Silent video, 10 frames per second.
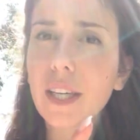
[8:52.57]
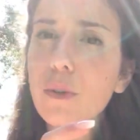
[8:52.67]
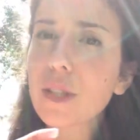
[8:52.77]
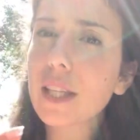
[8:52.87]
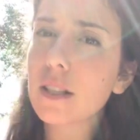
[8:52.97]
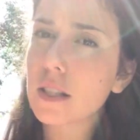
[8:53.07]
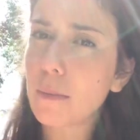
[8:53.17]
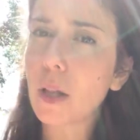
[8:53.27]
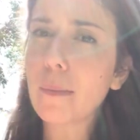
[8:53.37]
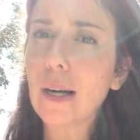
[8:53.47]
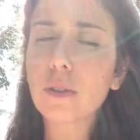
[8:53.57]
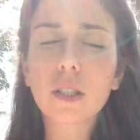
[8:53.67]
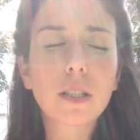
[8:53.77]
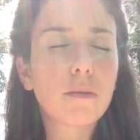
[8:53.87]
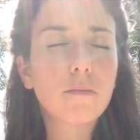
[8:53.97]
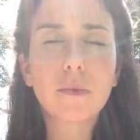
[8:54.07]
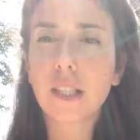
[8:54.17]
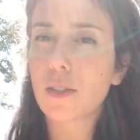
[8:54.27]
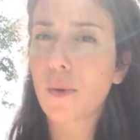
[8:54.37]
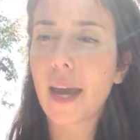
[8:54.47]
using it in small amounts
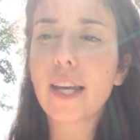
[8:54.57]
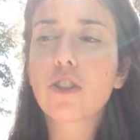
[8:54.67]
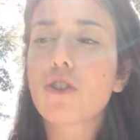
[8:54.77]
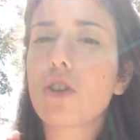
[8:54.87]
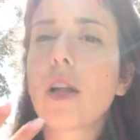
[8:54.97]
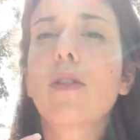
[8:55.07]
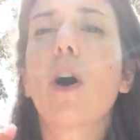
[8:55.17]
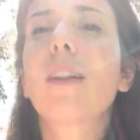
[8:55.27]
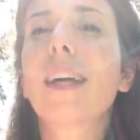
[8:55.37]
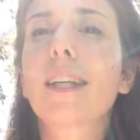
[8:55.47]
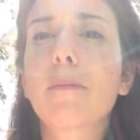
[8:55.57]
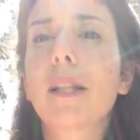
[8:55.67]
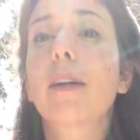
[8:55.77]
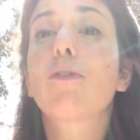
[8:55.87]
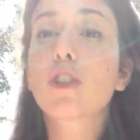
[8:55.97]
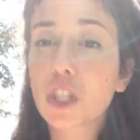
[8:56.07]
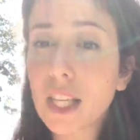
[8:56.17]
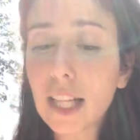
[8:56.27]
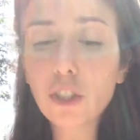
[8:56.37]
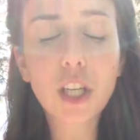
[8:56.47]
is okay. It's just not letting it be like for your
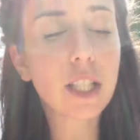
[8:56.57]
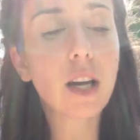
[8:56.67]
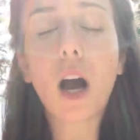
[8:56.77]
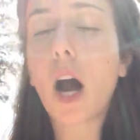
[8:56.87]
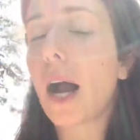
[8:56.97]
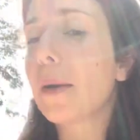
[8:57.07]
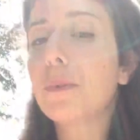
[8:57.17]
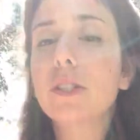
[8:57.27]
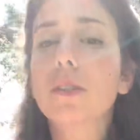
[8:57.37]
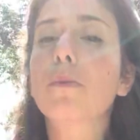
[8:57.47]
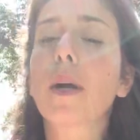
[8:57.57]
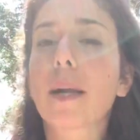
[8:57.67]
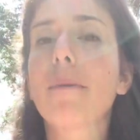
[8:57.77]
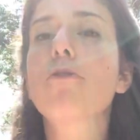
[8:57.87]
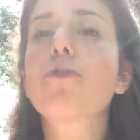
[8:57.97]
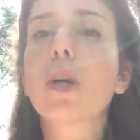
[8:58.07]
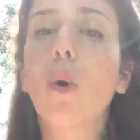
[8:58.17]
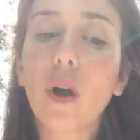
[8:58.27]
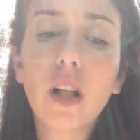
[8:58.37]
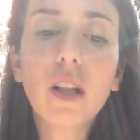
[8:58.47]
salad dressing. I wouldn't recommend using
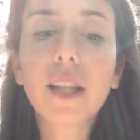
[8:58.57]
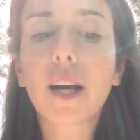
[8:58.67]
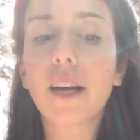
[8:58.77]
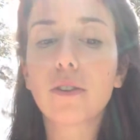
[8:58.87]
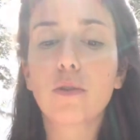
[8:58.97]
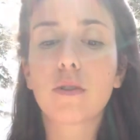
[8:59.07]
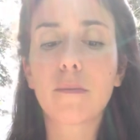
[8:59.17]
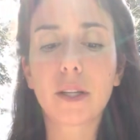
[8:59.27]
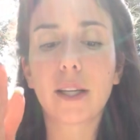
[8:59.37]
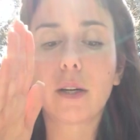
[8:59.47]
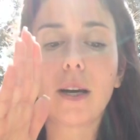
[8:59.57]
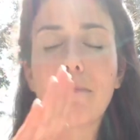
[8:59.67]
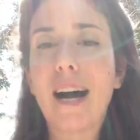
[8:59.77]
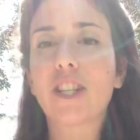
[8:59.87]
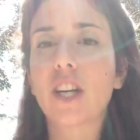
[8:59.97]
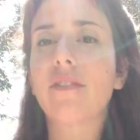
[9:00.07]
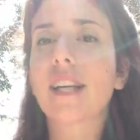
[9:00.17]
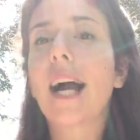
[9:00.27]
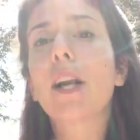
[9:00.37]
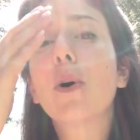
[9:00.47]
oil. Like I do something like I mash an
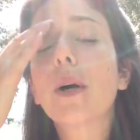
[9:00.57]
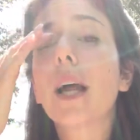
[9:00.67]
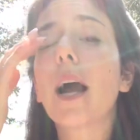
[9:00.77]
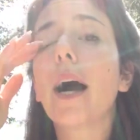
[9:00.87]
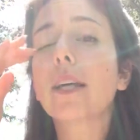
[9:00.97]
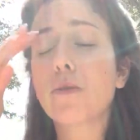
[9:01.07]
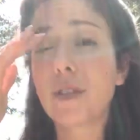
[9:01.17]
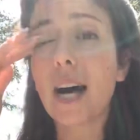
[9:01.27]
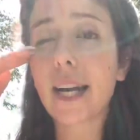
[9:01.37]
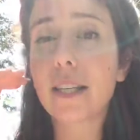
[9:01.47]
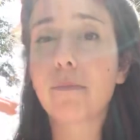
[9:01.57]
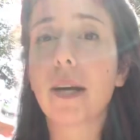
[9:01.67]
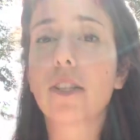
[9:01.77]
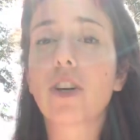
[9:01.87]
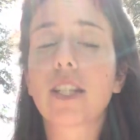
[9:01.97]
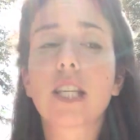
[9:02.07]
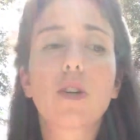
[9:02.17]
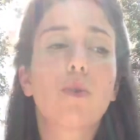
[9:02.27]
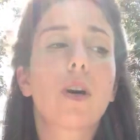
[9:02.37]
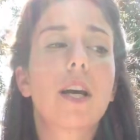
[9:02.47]
avocado and I use that as my
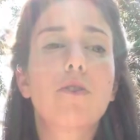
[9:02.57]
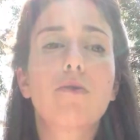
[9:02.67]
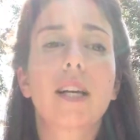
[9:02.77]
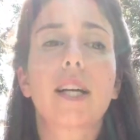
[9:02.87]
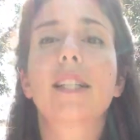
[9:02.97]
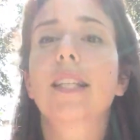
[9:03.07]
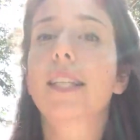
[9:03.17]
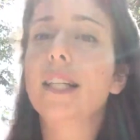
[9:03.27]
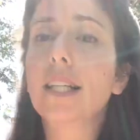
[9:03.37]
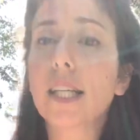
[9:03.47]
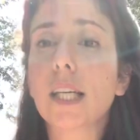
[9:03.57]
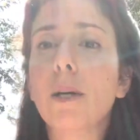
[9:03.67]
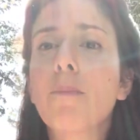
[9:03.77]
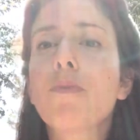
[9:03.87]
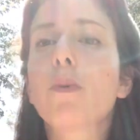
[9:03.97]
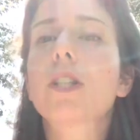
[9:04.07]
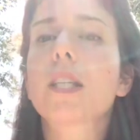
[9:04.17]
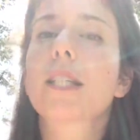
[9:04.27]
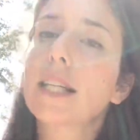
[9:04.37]
dressing, or I use like a tahini, which is a